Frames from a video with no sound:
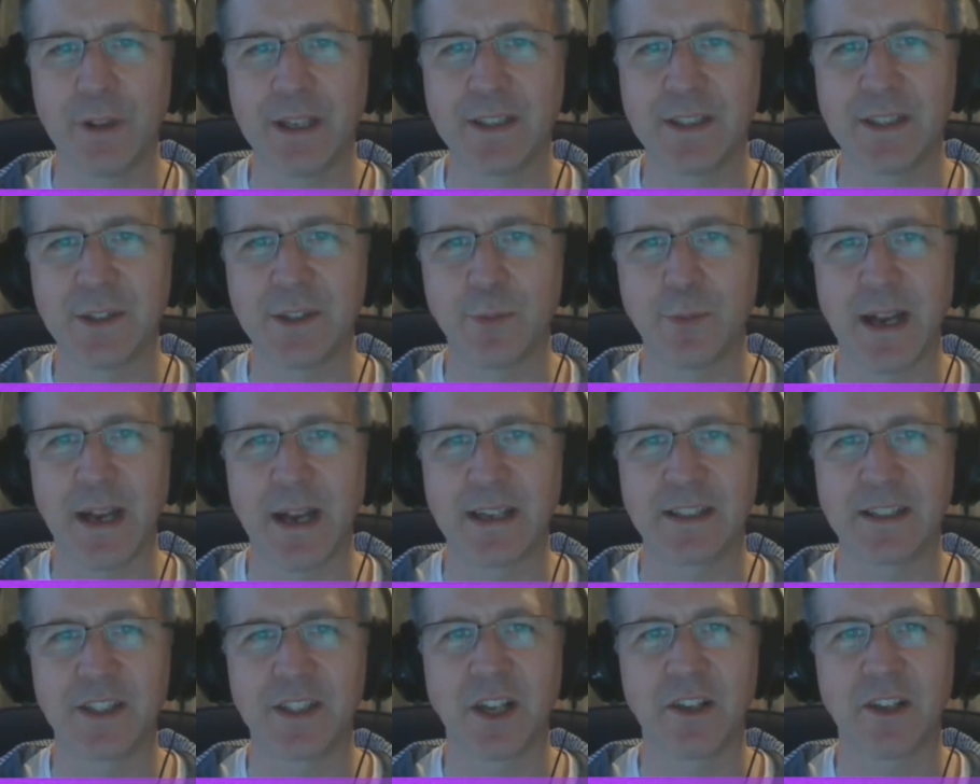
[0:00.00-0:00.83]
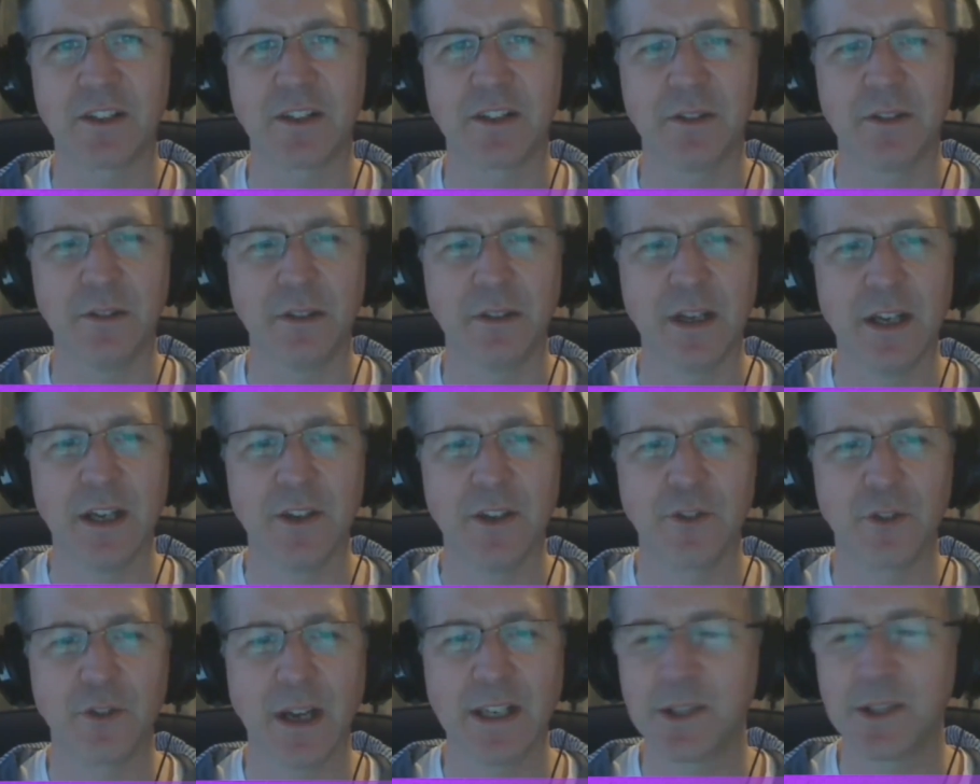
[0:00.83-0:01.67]
This is when I start to
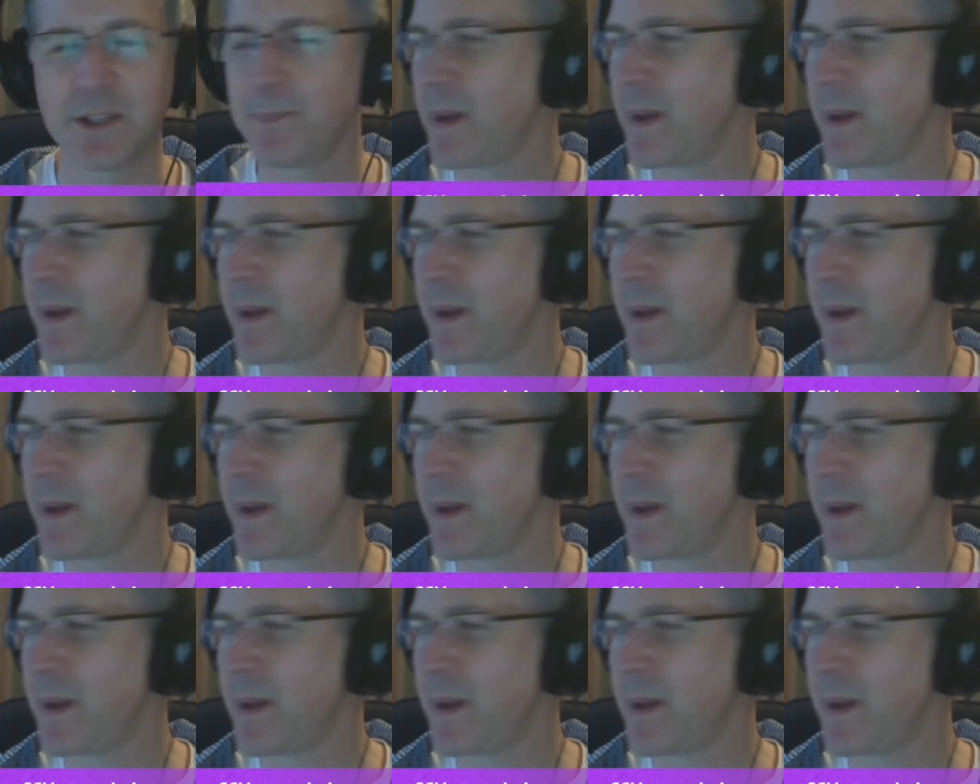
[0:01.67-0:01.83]
try